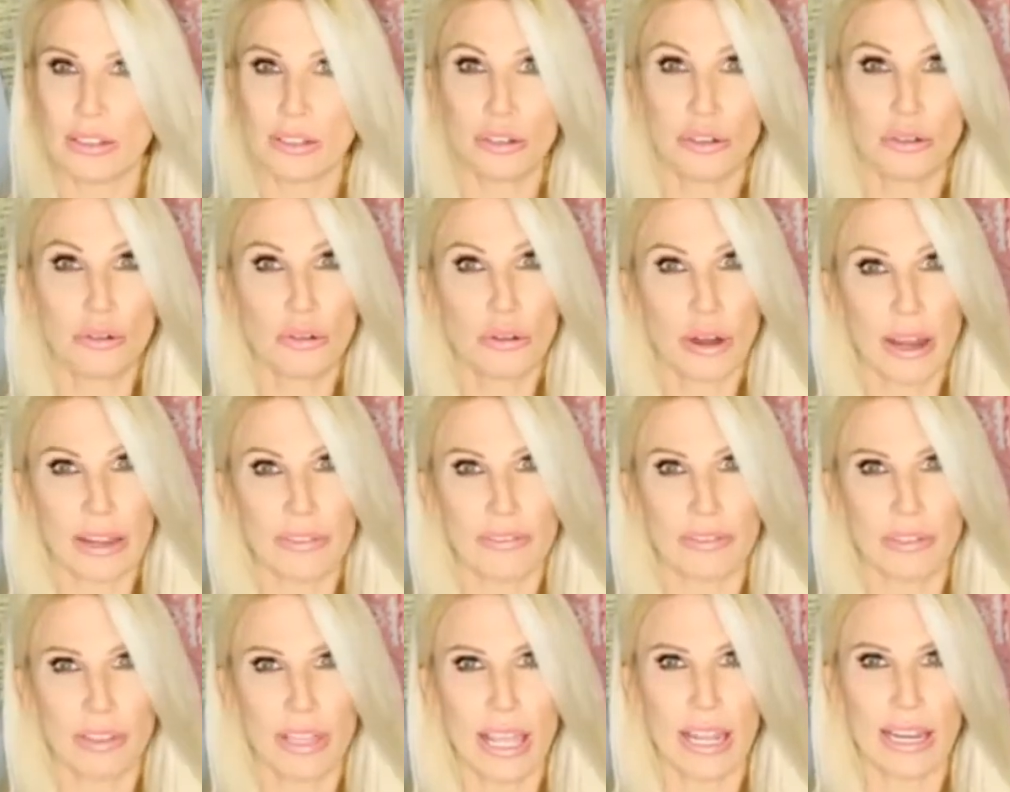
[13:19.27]

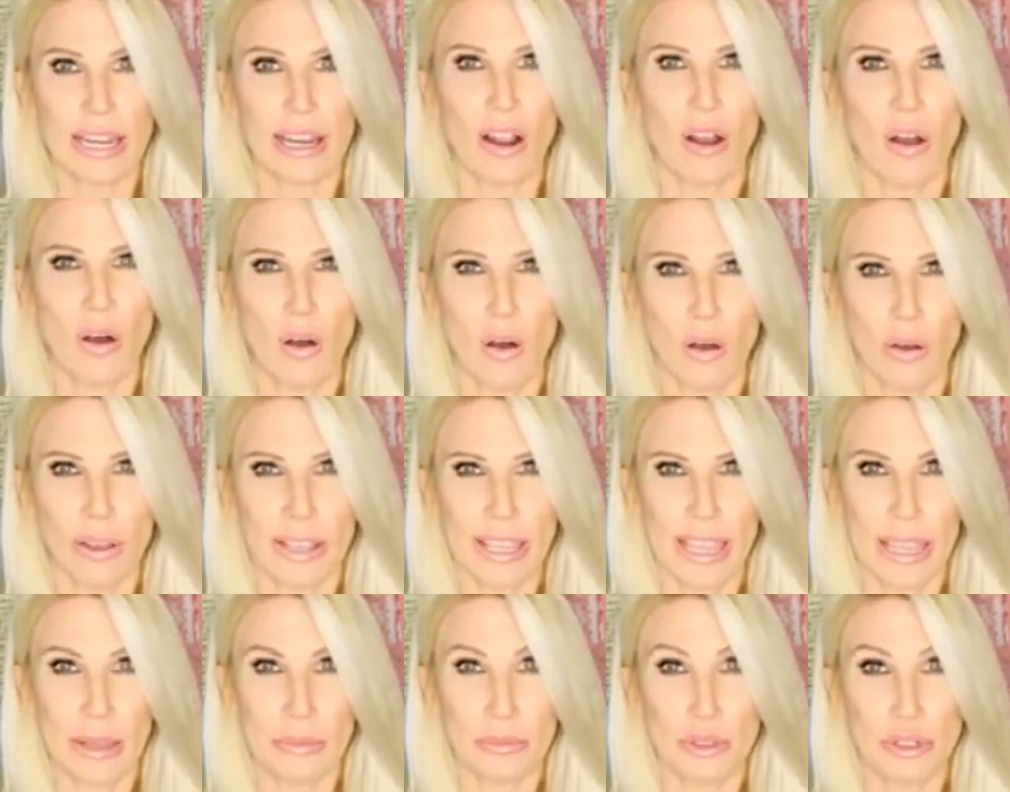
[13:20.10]
grateful that it all
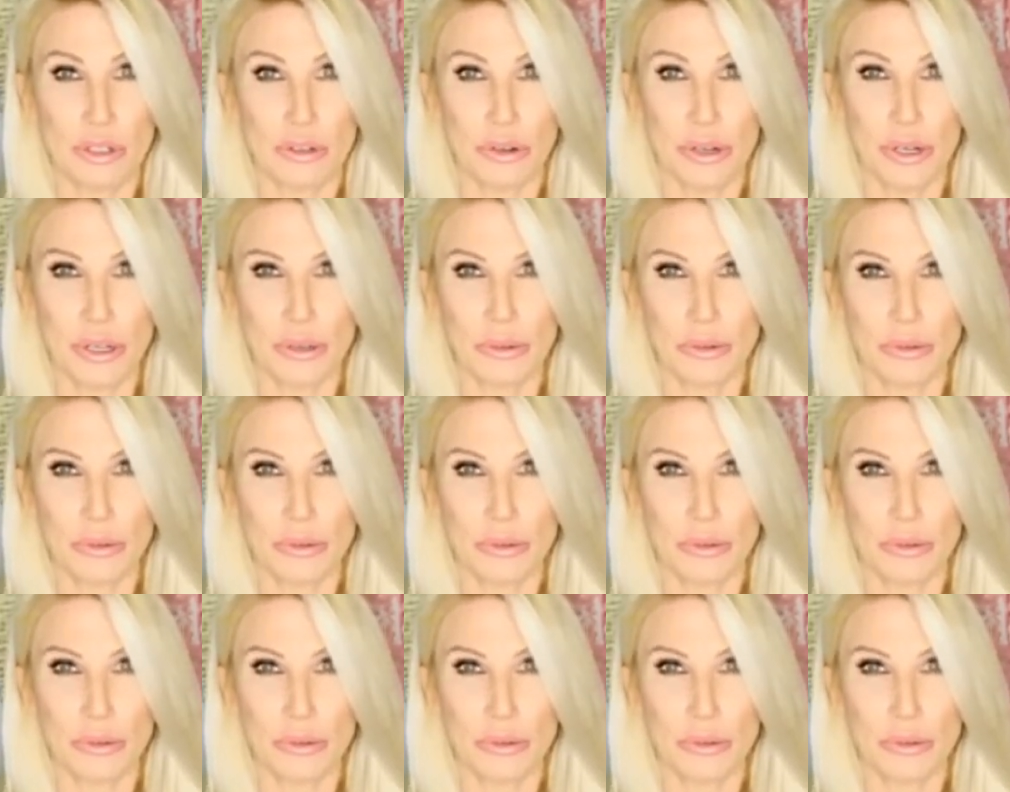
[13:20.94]
came true.